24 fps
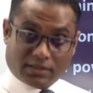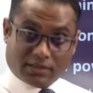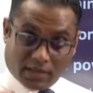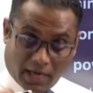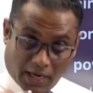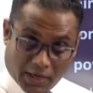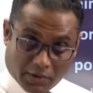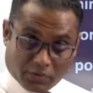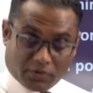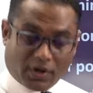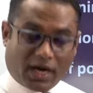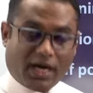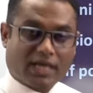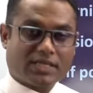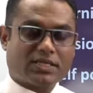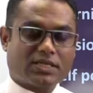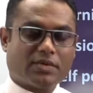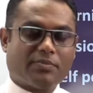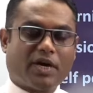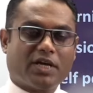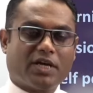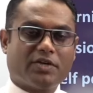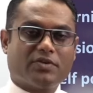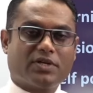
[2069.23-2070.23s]
try to
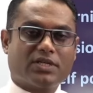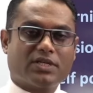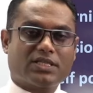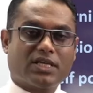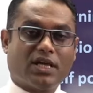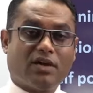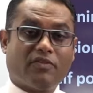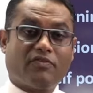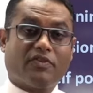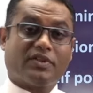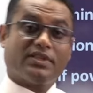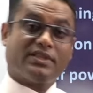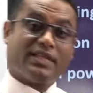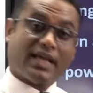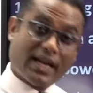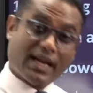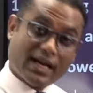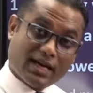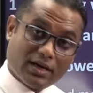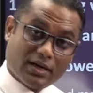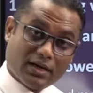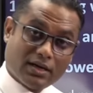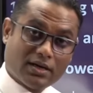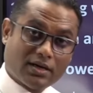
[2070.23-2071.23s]
answer by yourself,
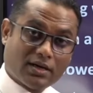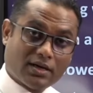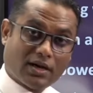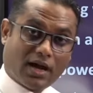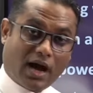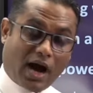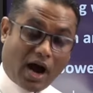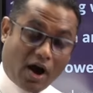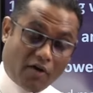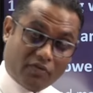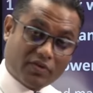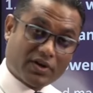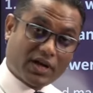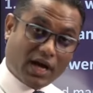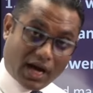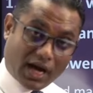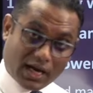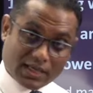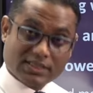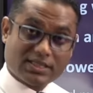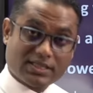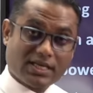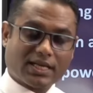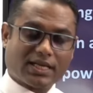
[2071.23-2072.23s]
then after
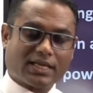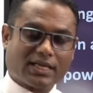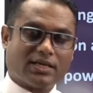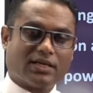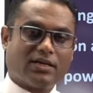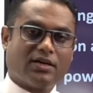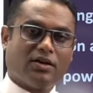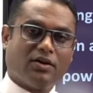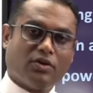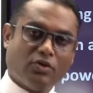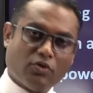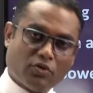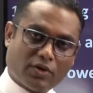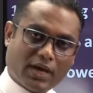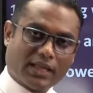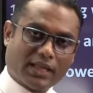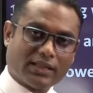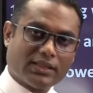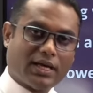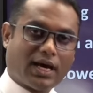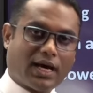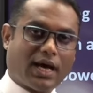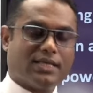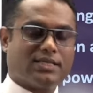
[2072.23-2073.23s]
answering, look
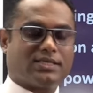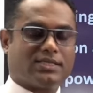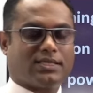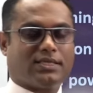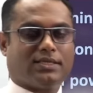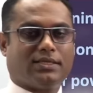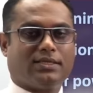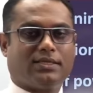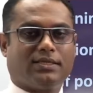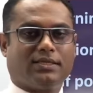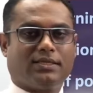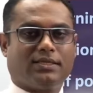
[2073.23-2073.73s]
at the answer.